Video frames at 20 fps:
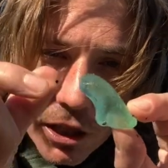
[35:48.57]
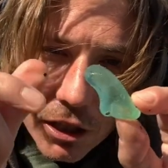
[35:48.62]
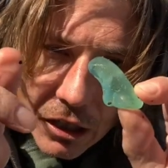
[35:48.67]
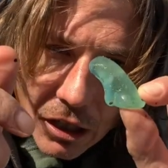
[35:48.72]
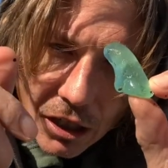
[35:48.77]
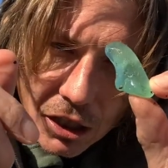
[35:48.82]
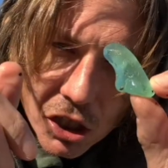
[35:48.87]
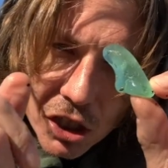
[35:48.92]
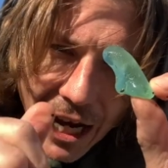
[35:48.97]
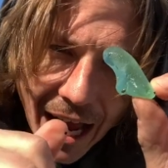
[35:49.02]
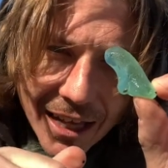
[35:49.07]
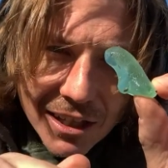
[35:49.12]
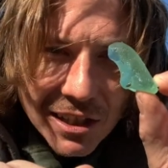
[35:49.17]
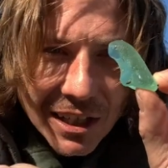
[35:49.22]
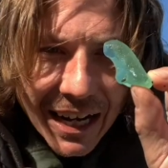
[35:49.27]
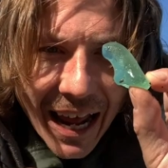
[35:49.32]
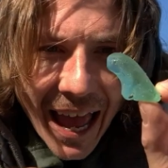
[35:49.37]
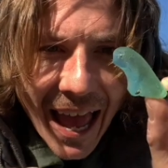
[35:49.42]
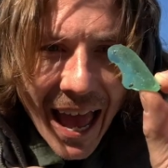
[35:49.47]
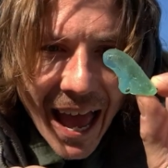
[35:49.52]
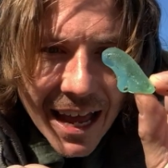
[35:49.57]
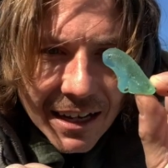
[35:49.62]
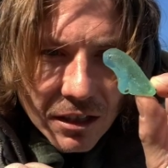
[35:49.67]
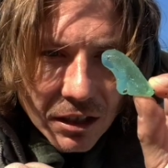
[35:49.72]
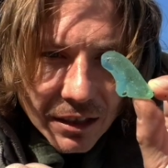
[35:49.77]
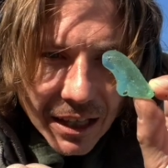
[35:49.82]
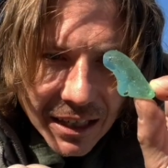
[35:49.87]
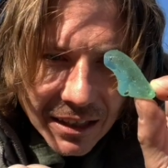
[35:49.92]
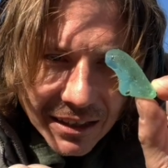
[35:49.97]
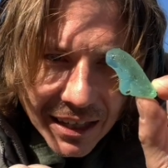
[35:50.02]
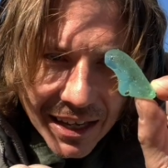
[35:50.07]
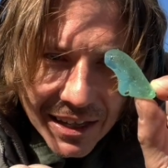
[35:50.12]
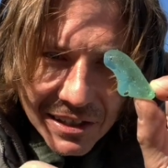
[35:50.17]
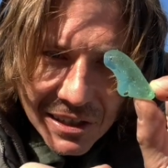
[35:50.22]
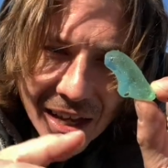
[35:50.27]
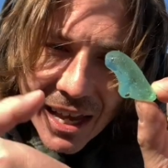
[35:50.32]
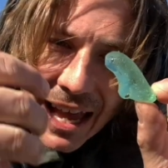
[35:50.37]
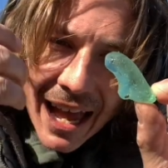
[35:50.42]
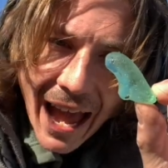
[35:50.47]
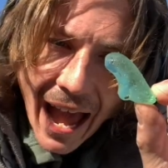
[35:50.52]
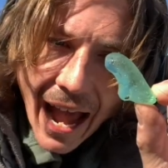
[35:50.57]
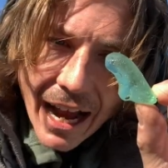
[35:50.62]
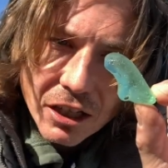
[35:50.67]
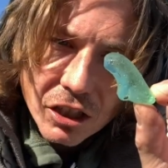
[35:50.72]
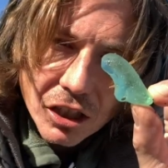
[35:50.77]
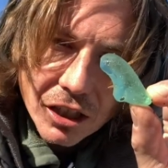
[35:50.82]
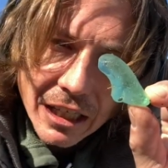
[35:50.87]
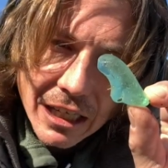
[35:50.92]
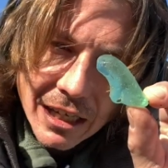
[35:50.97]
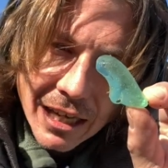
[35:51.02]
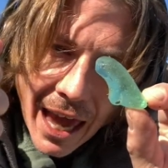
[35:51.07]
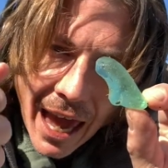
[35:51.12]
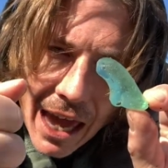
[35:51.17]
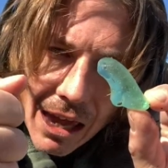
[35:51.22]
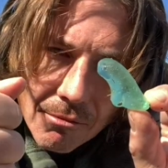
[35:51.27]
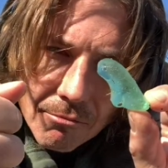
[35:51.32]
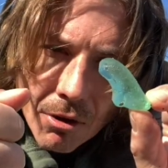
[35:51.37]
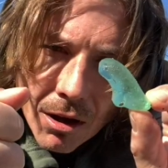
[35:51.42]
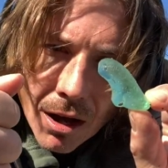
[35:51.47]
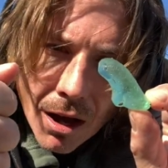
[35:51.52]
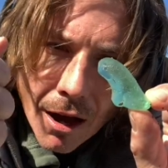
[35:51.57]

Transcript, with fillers: a good chance that a handle like this actually came